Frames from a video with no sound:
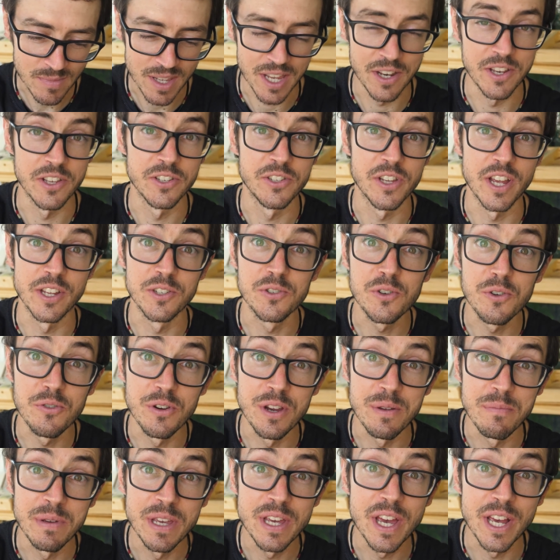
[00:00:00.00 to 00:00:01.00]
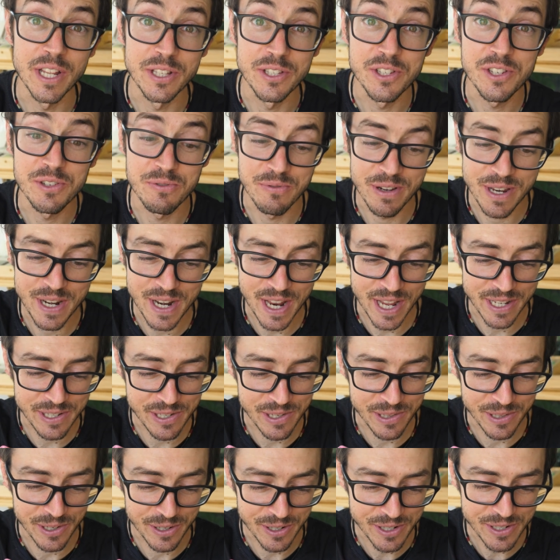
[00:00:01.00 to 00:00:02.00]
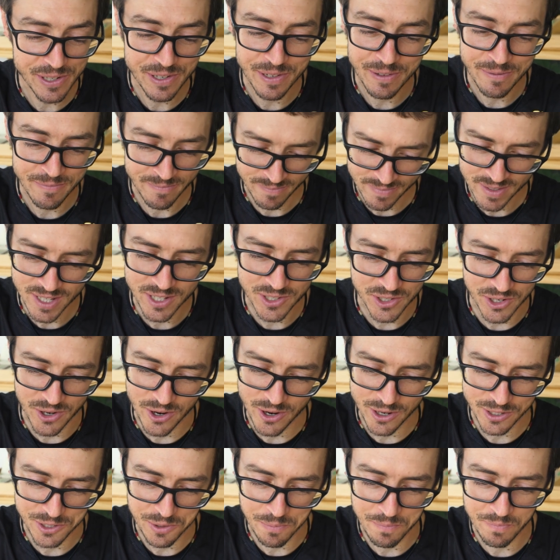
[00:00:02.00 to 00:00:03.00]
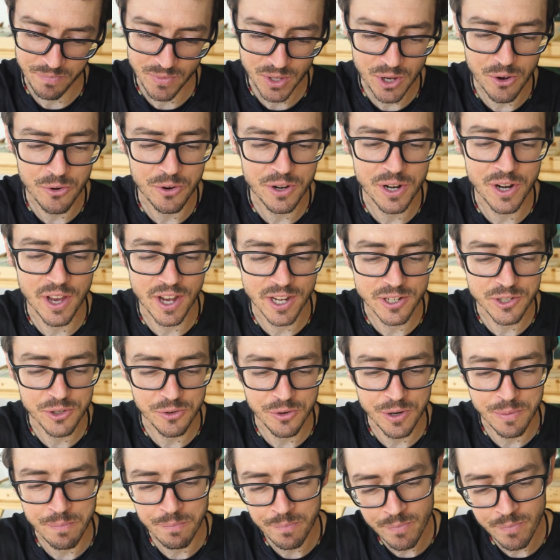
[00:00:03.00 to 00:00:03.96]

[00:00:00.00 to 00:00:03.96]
It is as creamy and sweet as it looks. It's awesome. Coconut ice cream.